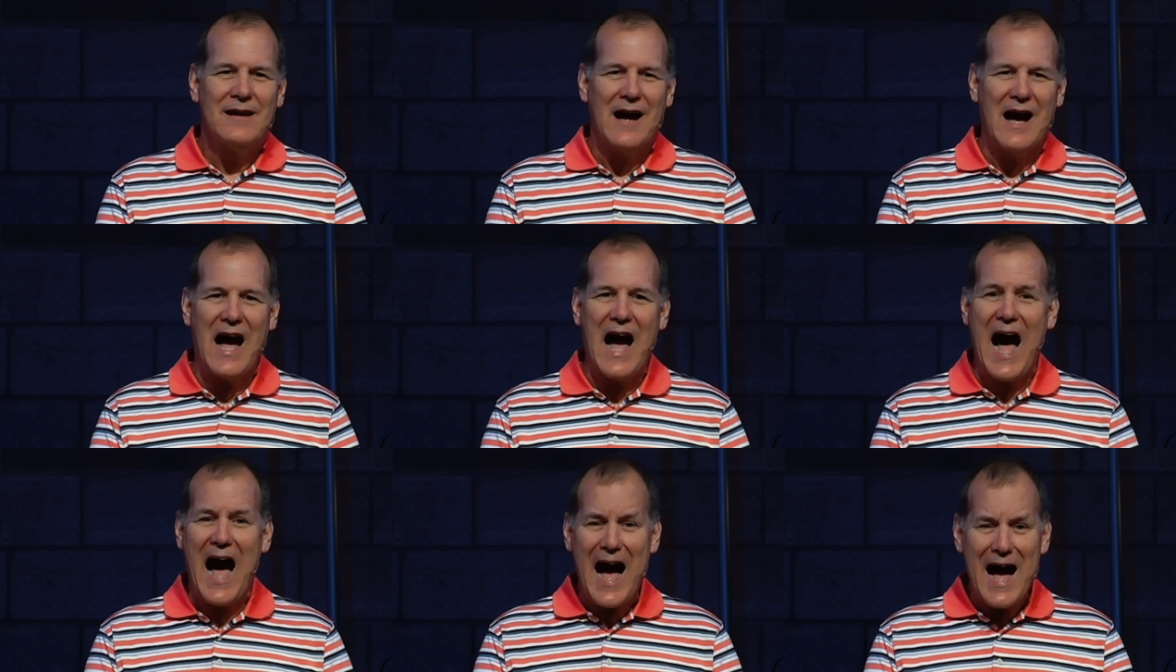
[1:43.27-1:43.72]

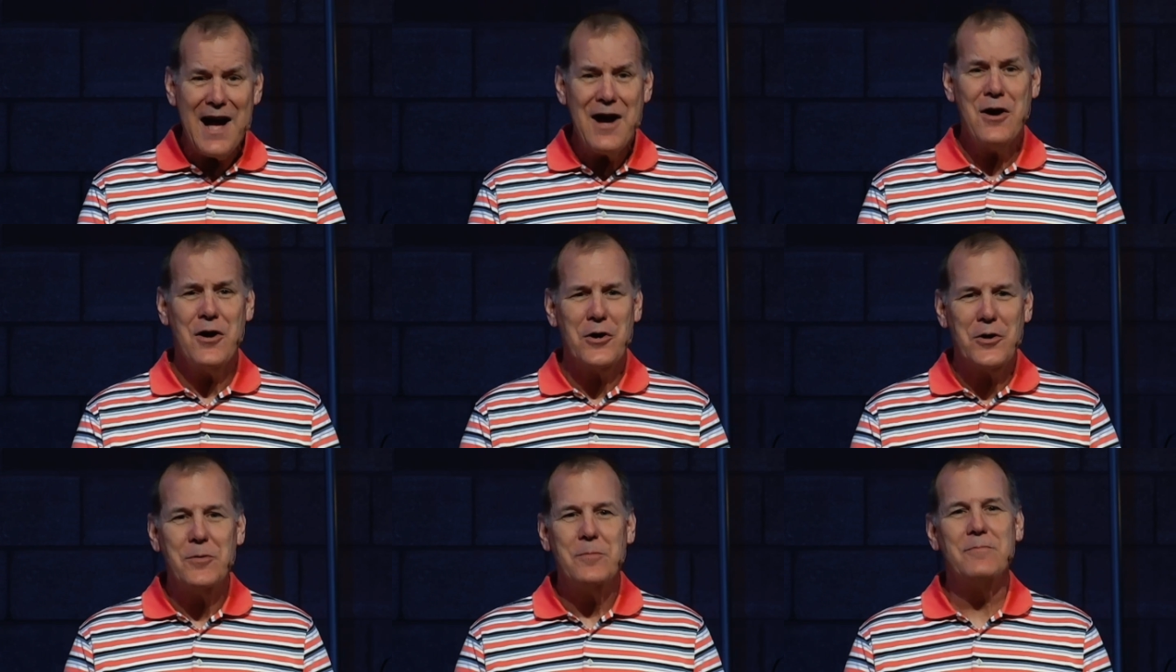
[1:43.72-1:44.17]
uh, I
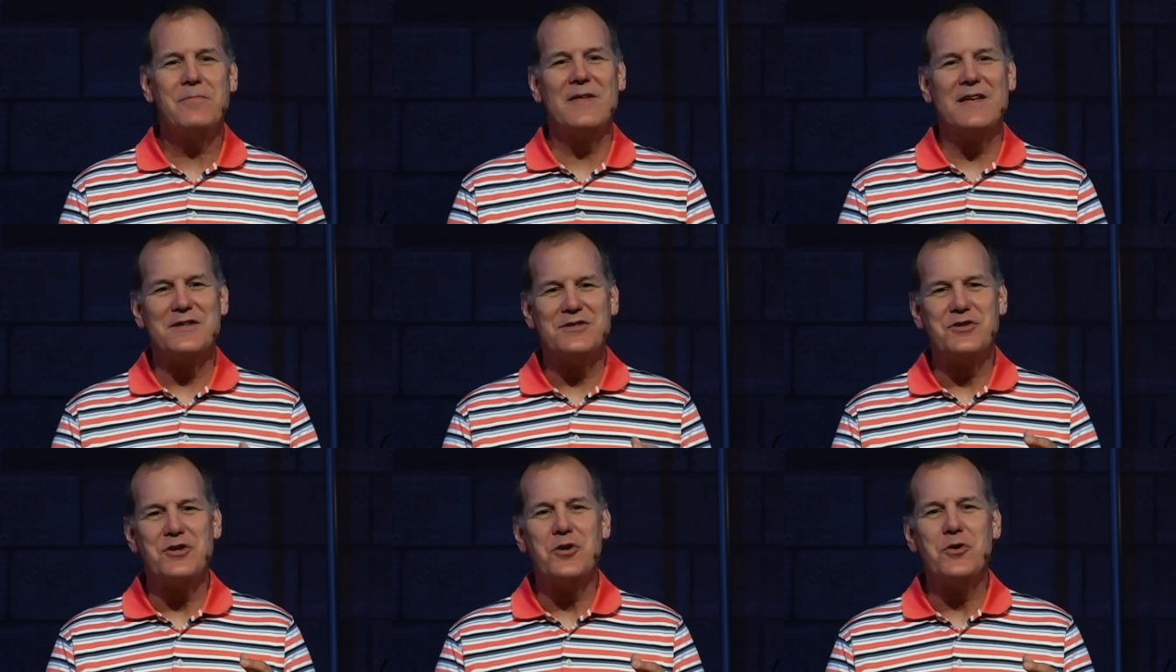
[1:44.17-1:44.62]
hope
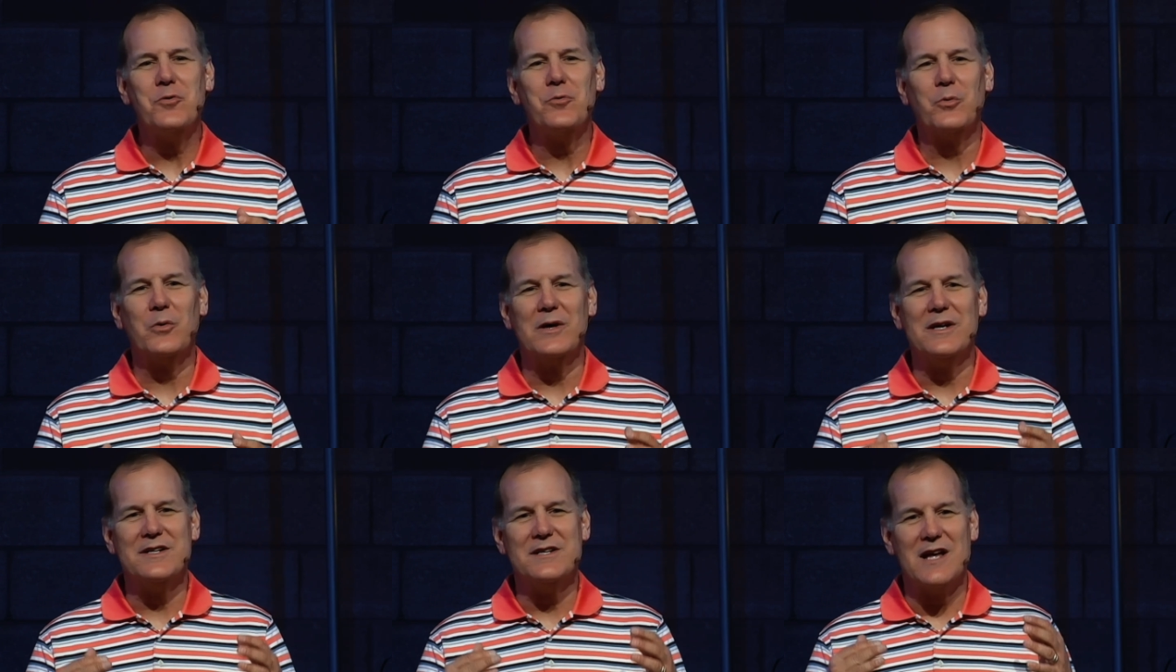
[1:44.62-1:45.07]
that you
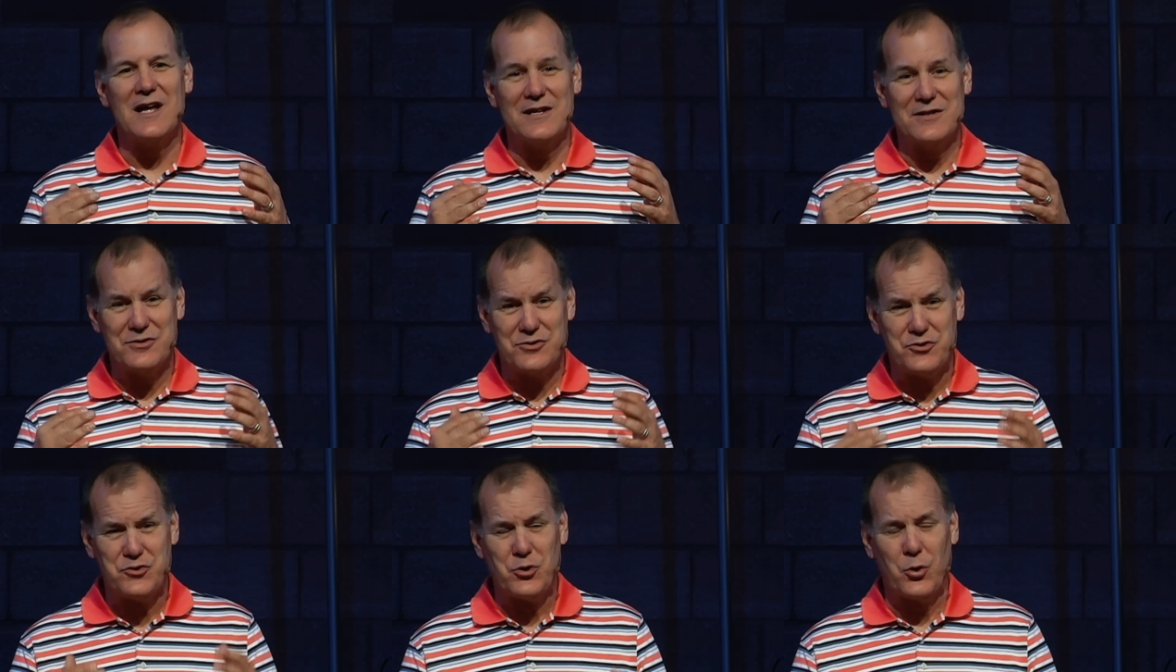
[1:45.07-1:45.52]

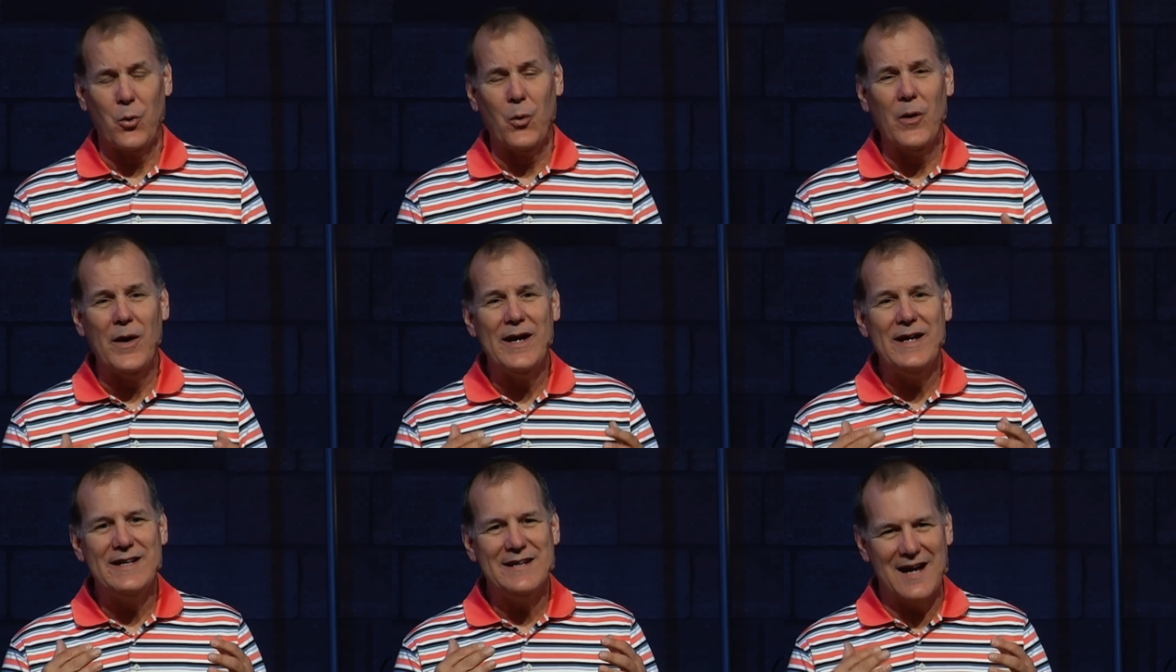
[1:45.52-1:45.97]
would
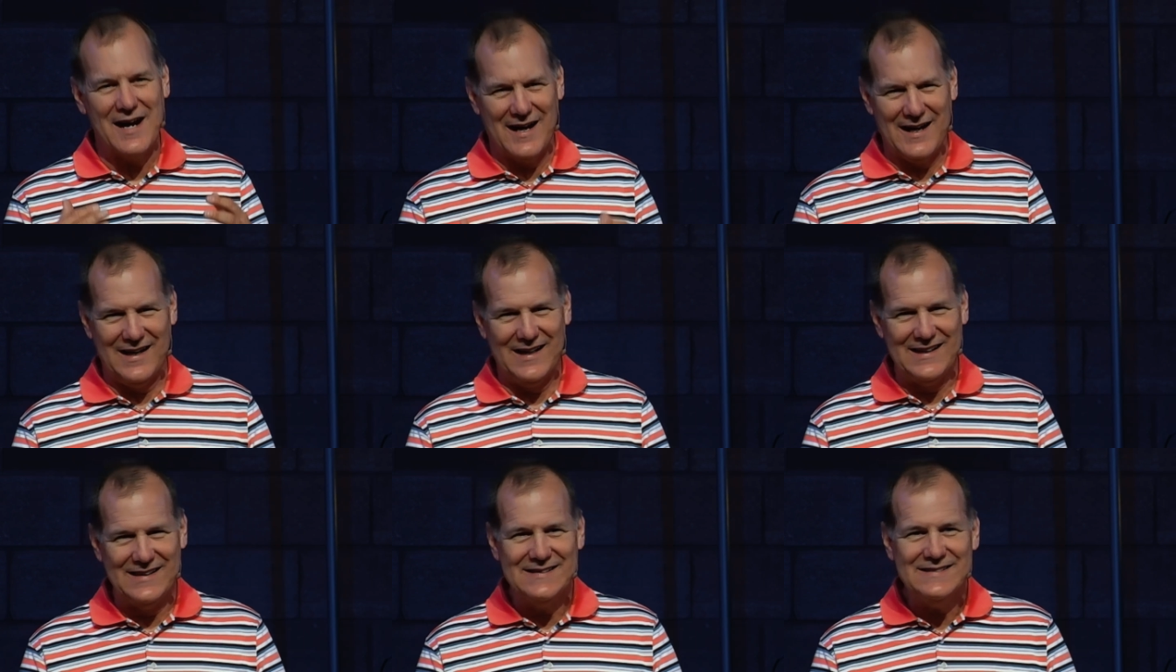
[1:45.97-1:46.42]
join
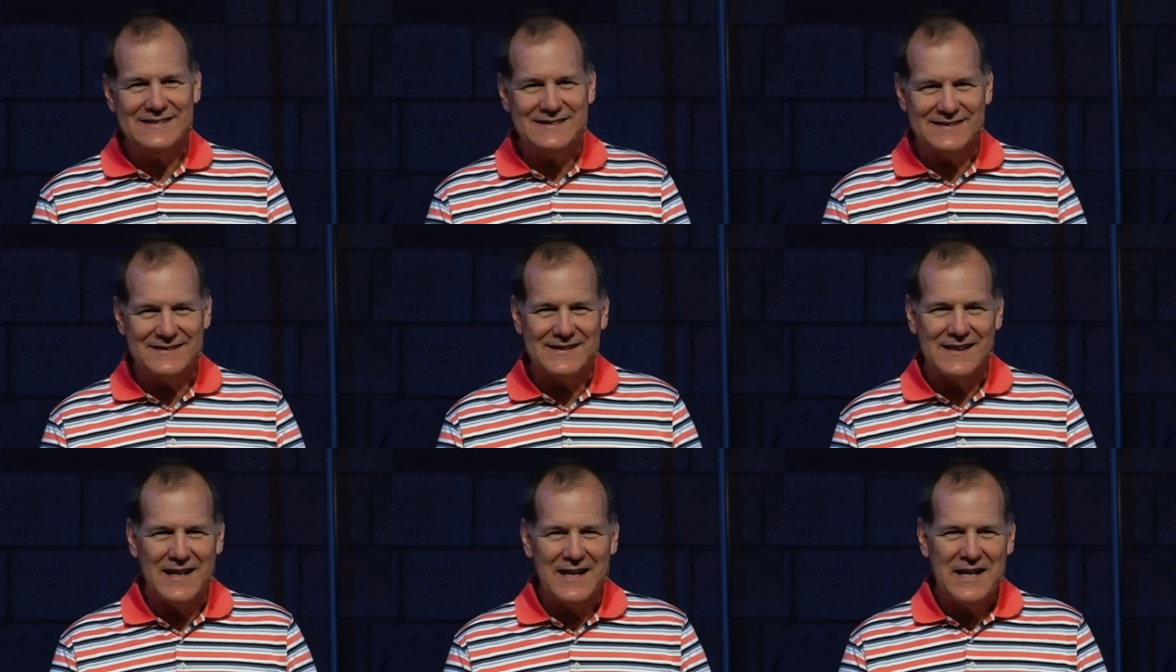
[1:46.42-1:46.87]

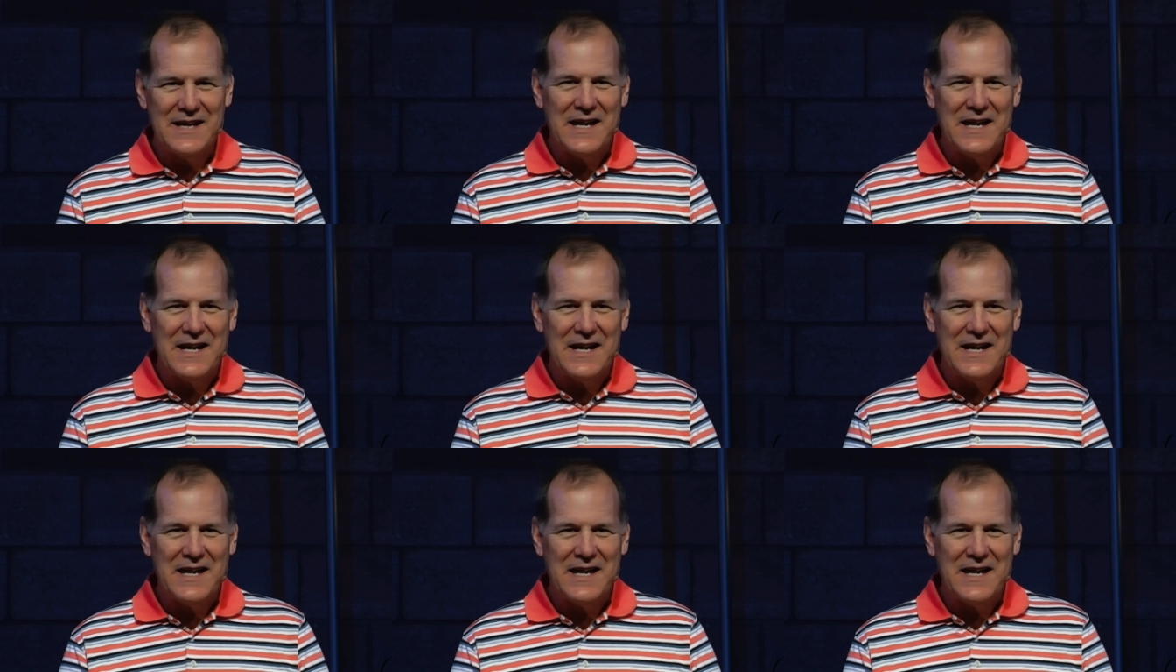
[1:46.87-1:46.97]
us